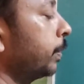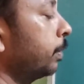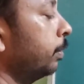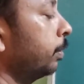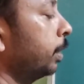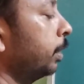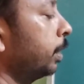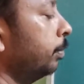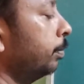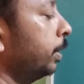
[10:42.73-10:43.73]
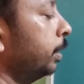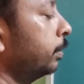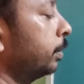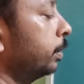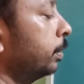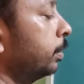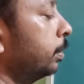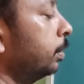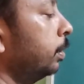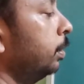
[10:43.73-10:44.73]
Okay, temperature.
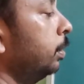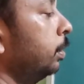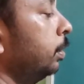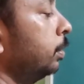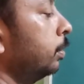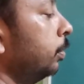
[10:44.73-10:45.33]
So